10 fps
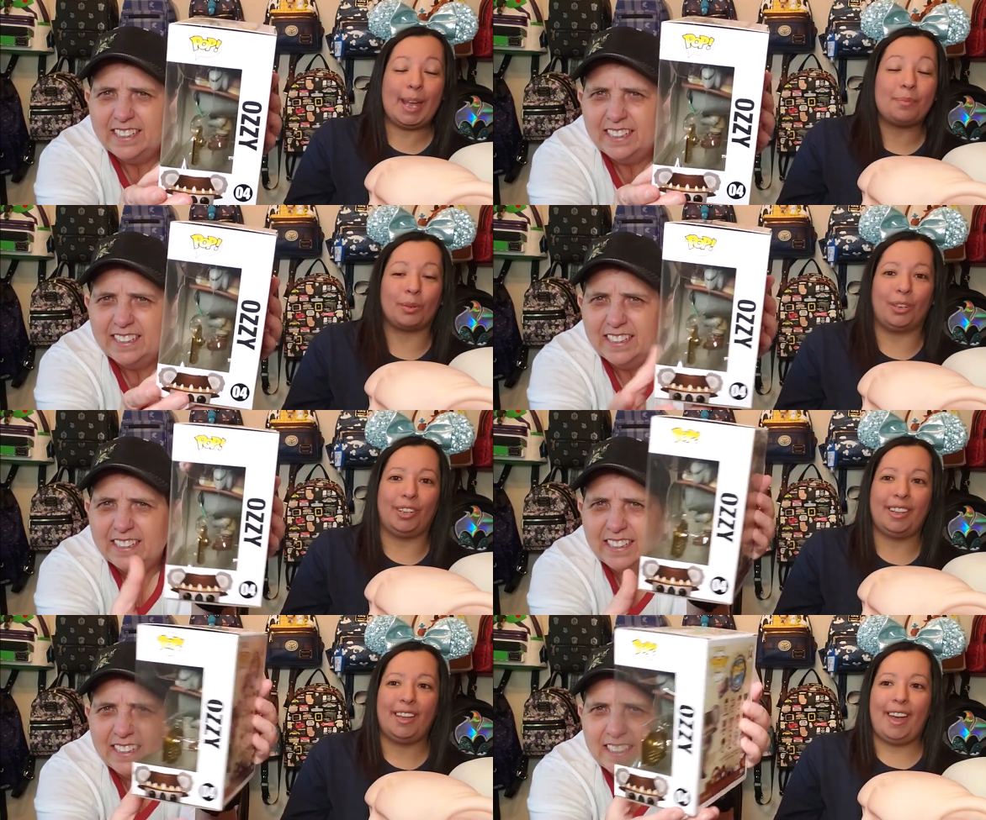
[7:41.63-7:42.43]

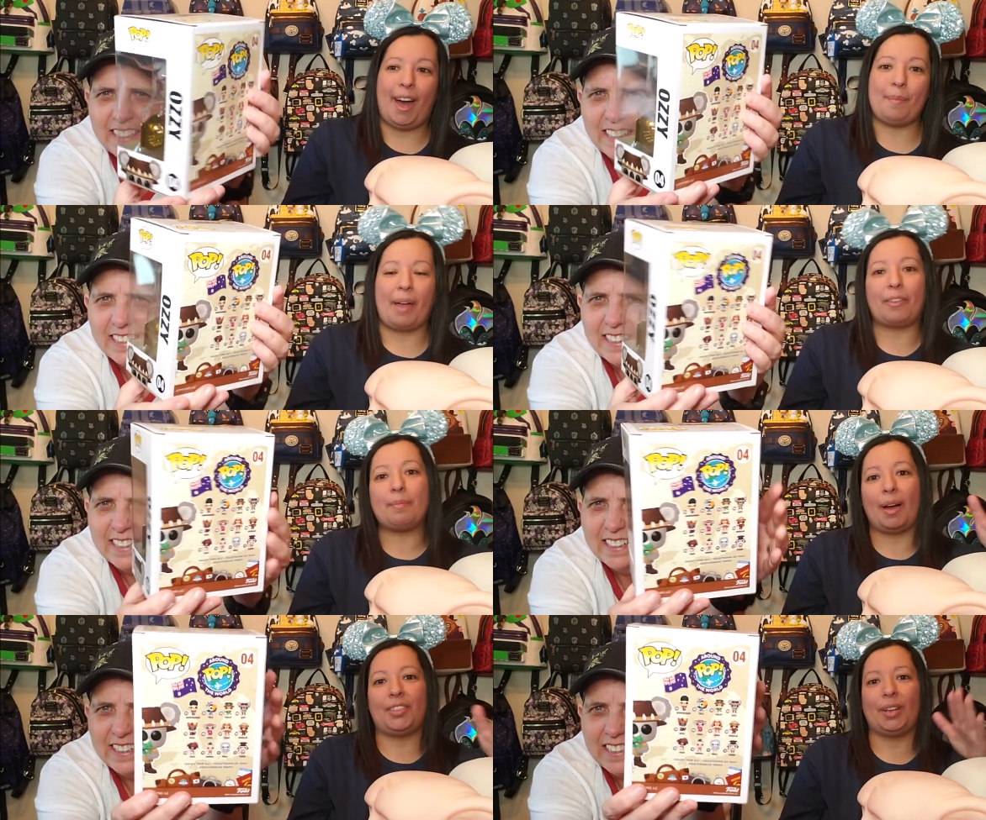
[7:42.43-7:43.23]
Speaker 1: April. Every
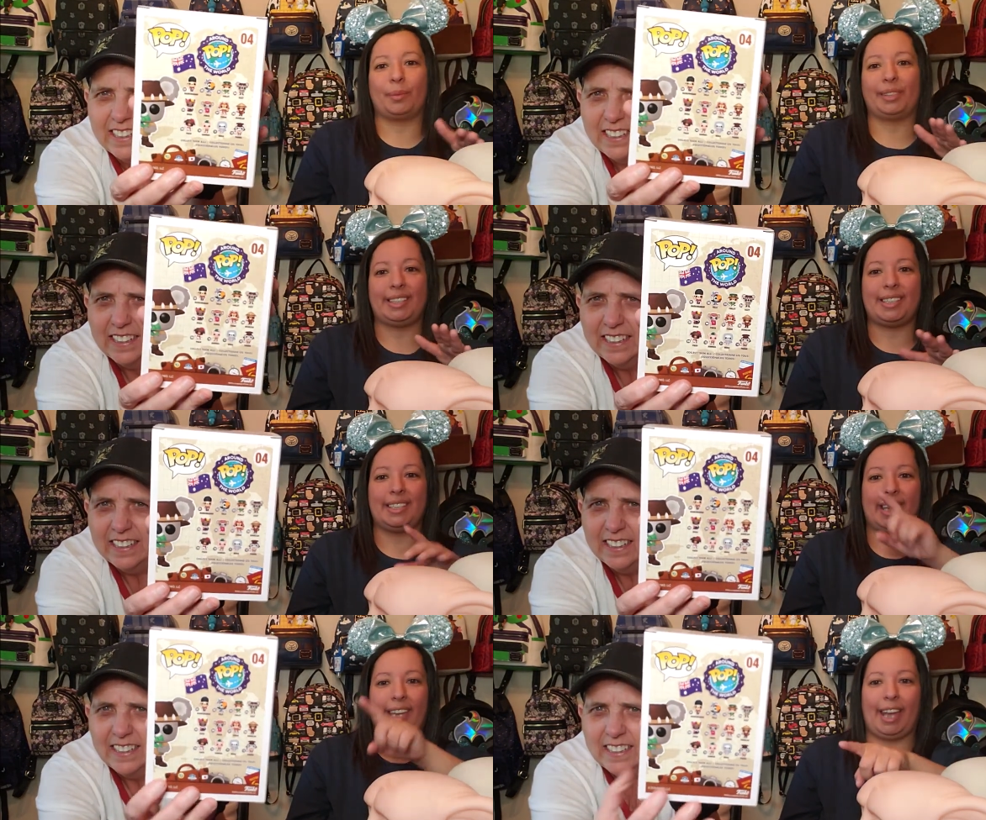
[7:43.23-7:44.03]
month they're
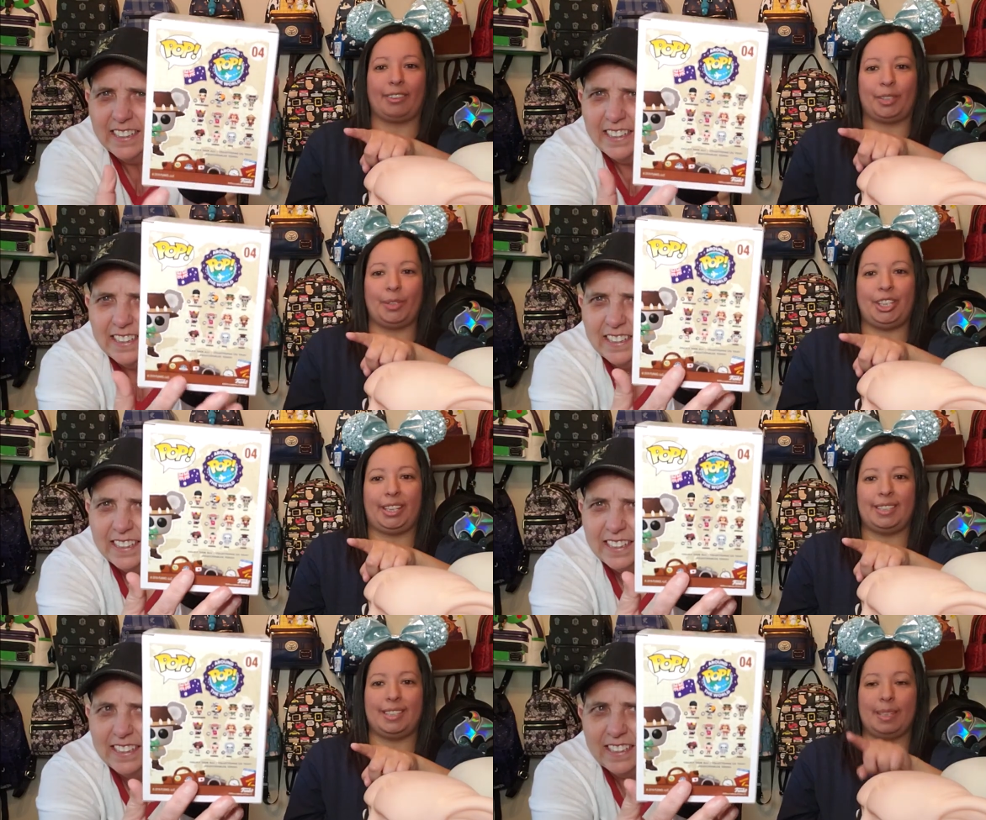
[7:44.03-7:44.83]
releasing a character, which you
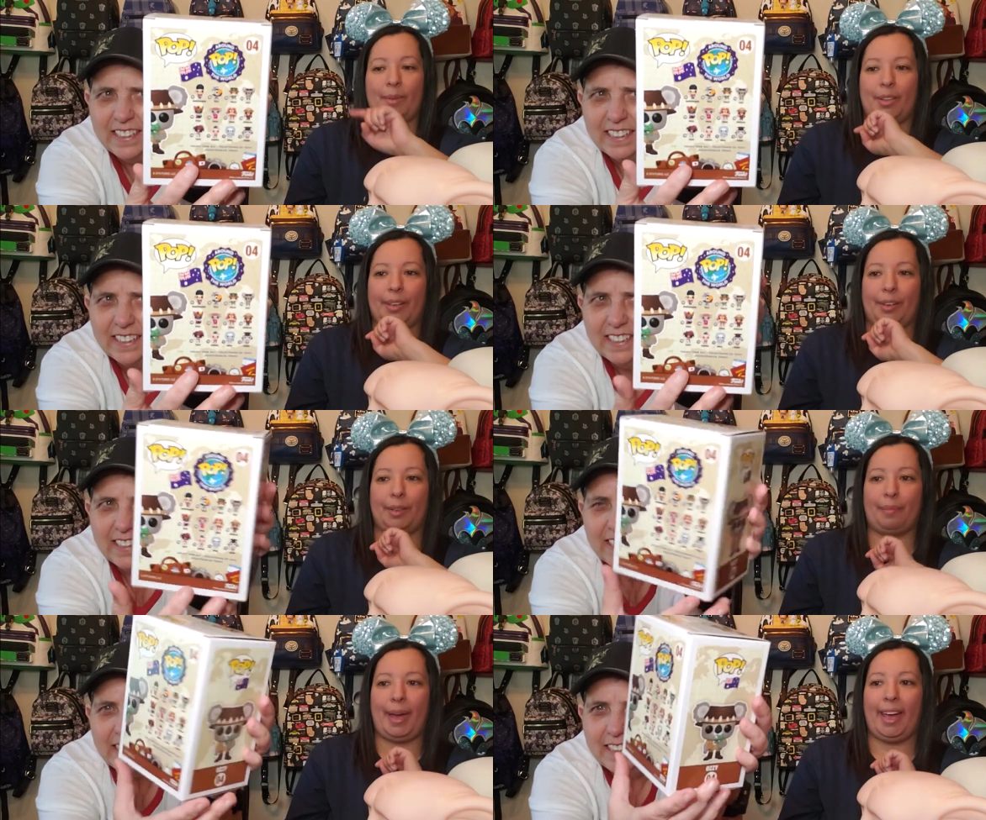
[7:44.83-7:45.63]
can see them all there on
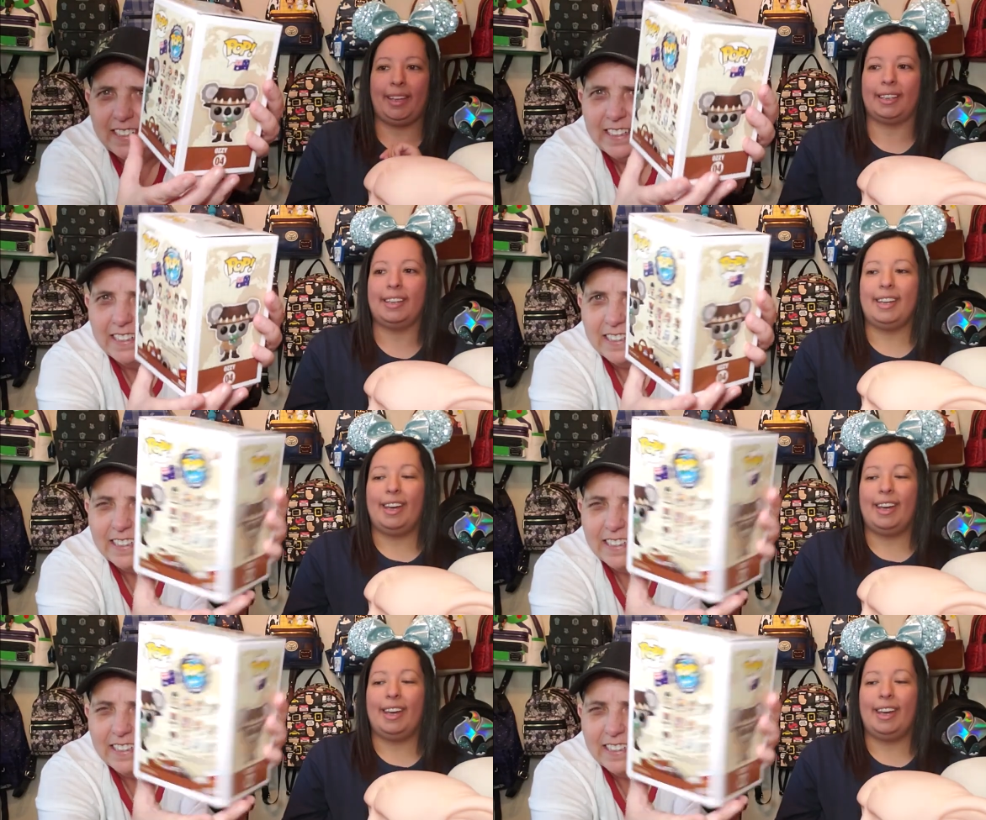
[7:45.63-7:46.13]
the back.